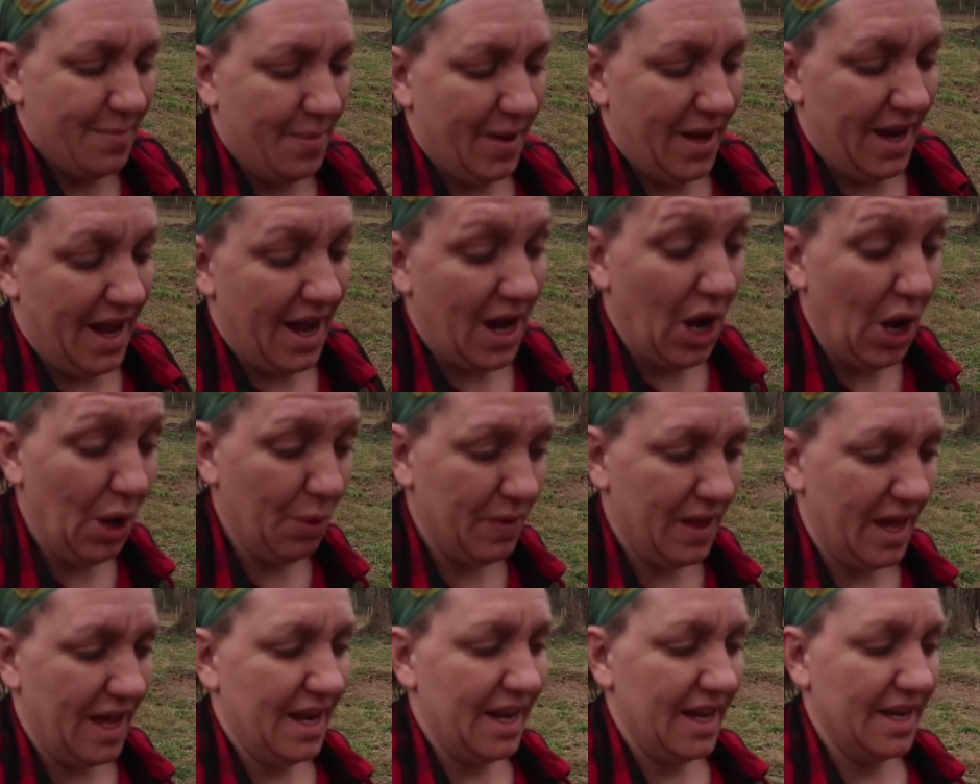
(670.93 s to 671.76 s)
But I
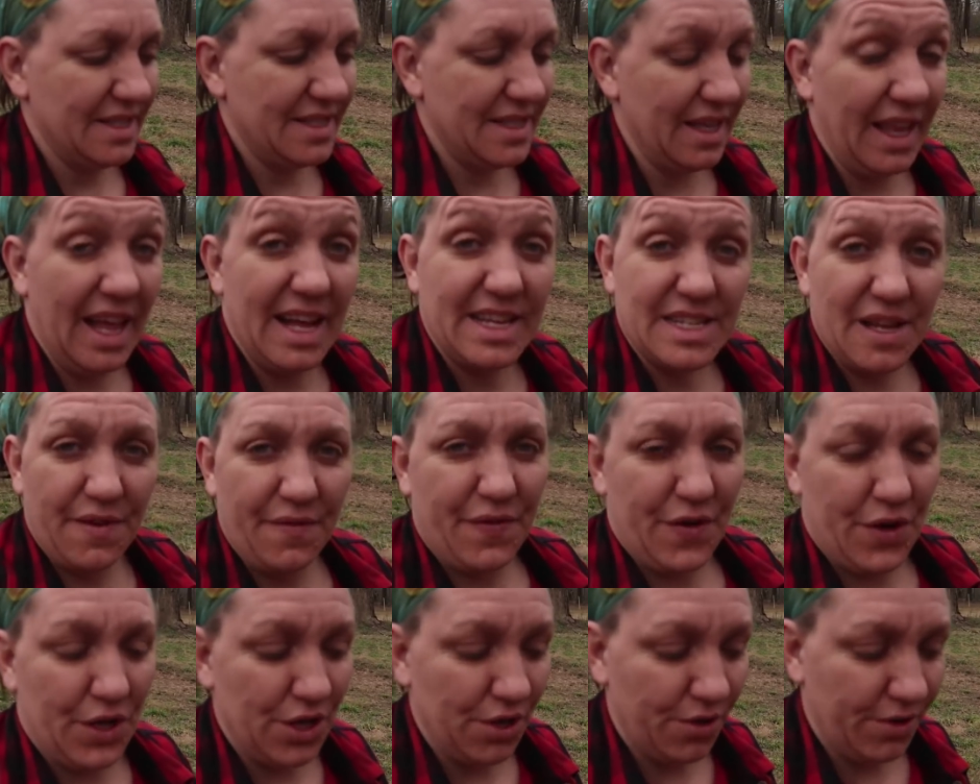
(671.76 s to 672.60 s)
hope that it's a lesson
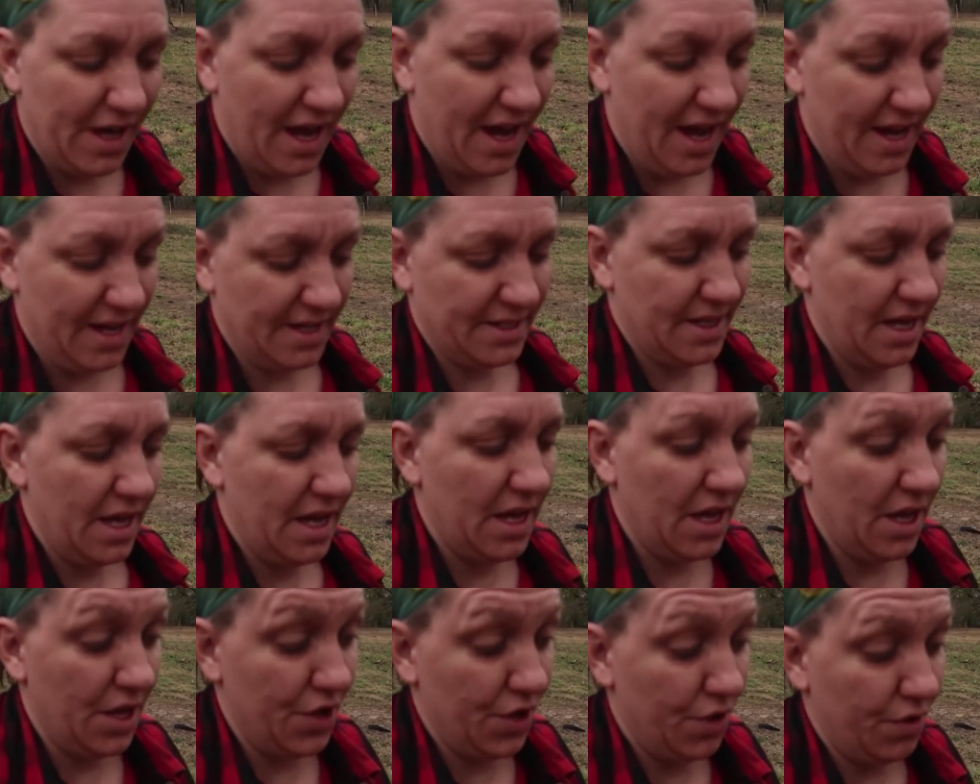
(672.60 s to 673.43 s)
for you guys,
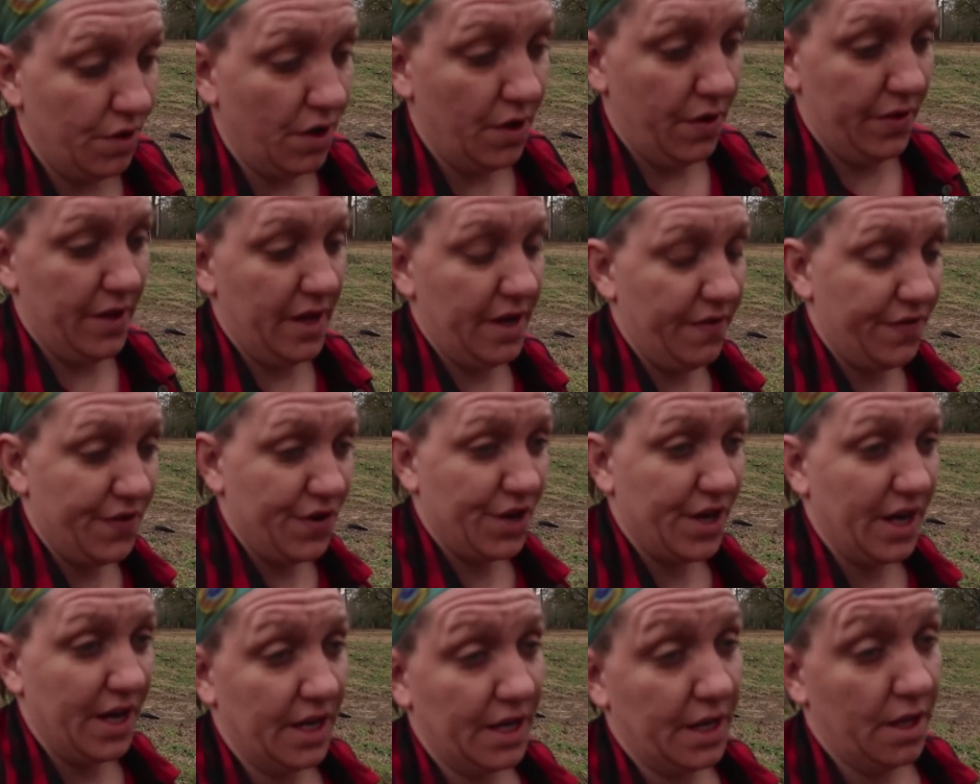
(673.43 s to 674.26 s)
and you know that if
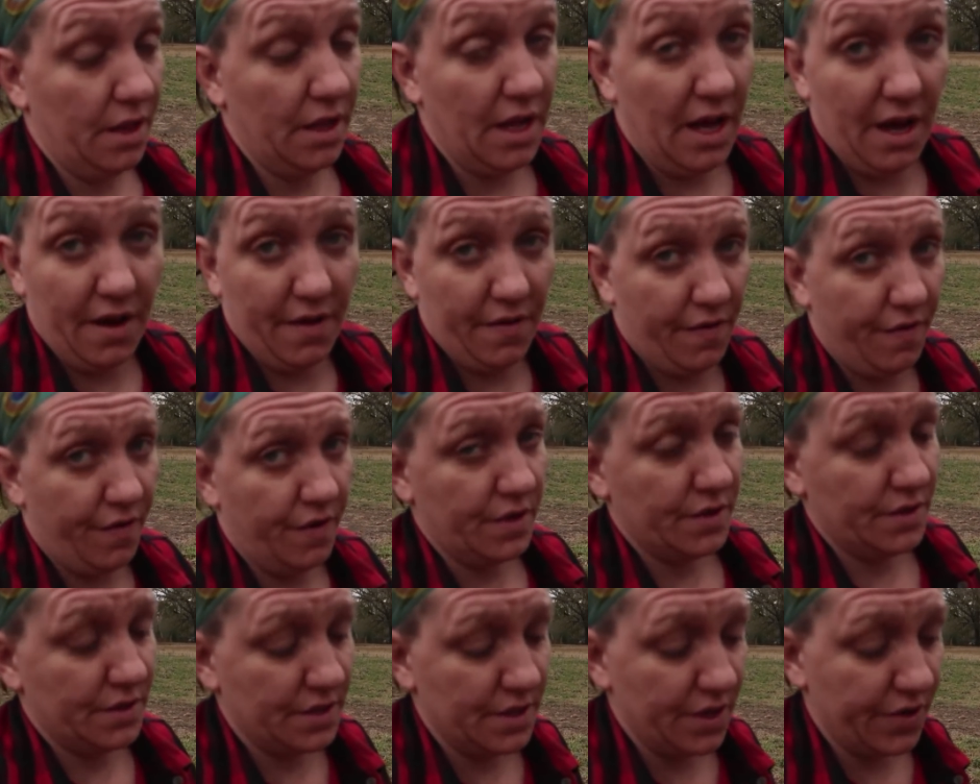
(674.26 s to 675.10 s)
you're getting a lot of
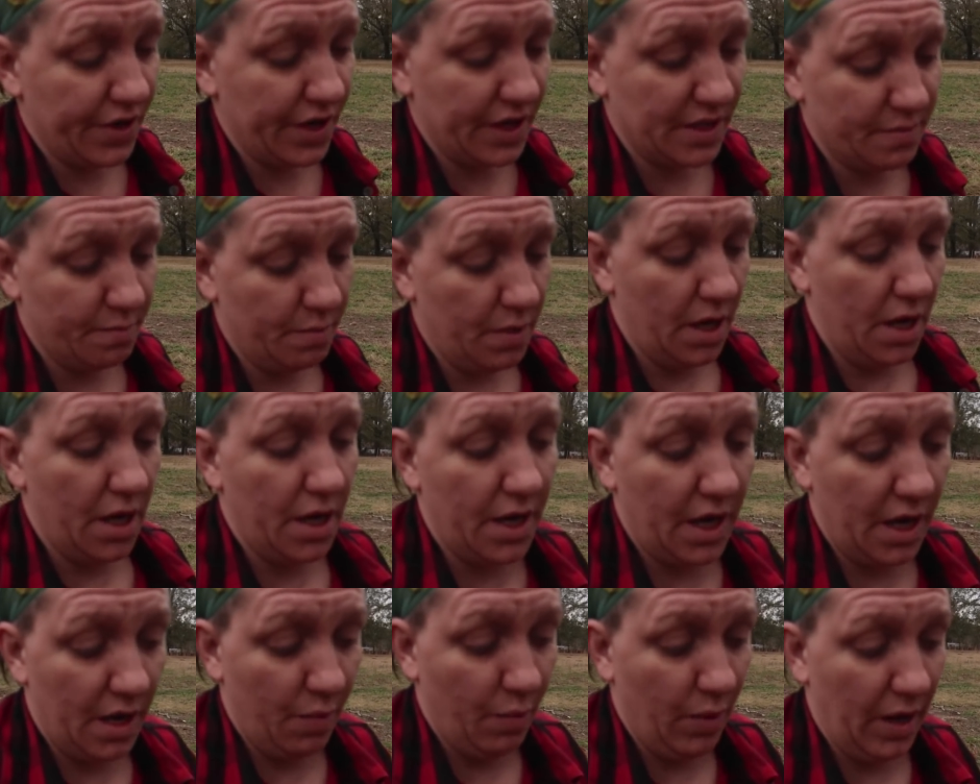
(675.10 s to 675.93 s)
serious
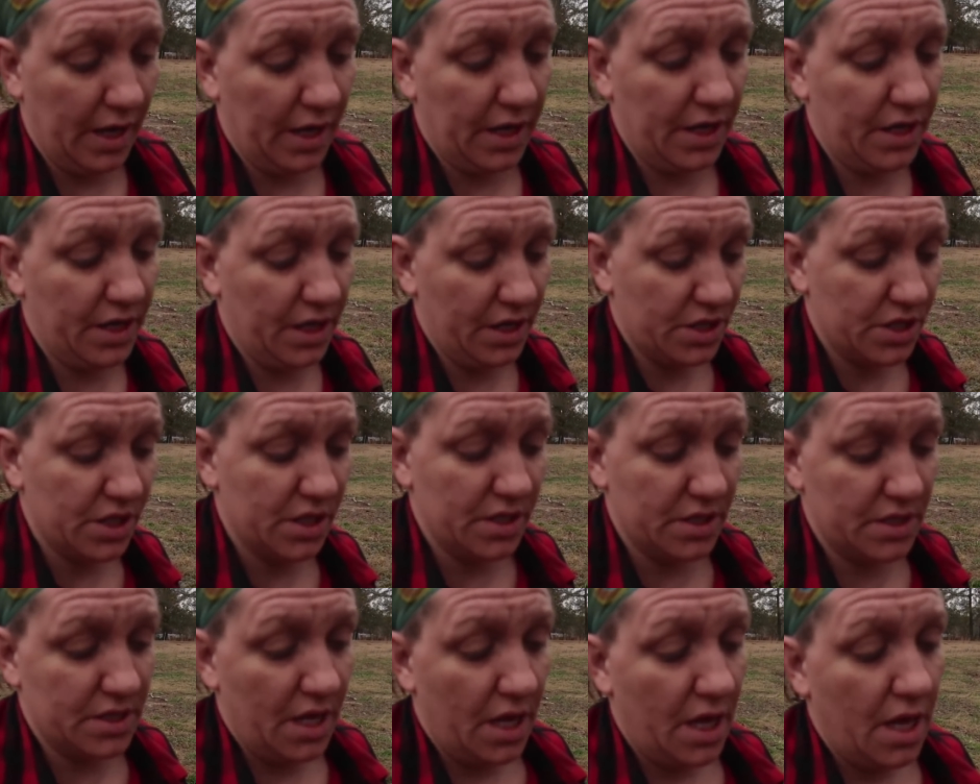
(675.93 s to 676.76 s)
mud and wet
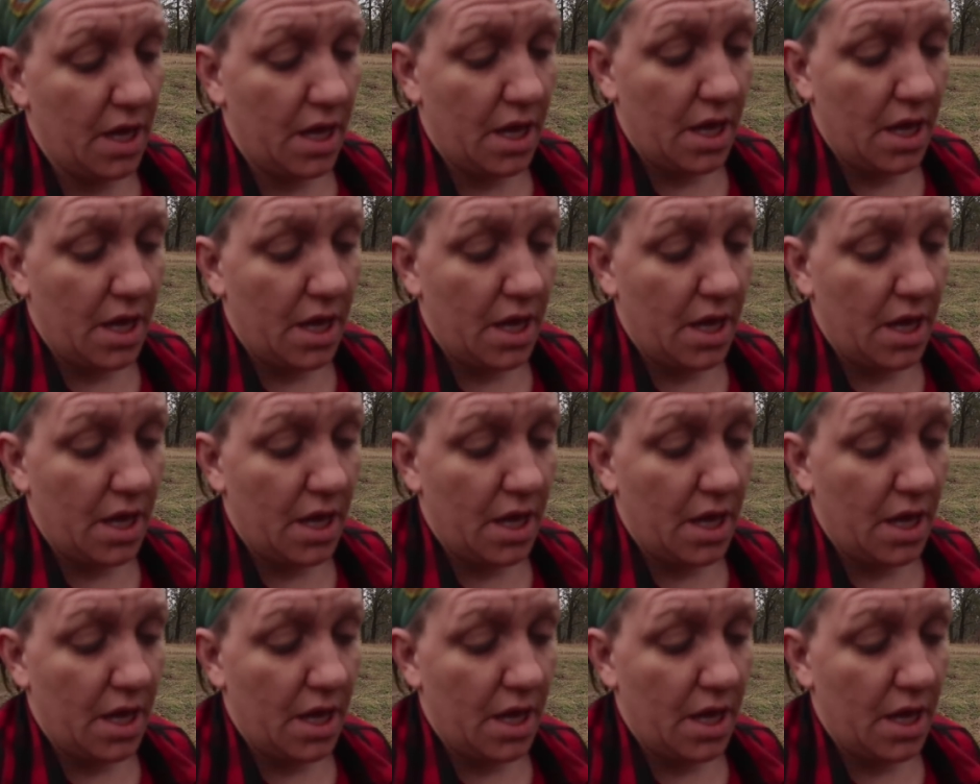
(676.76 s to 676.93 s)
conditions,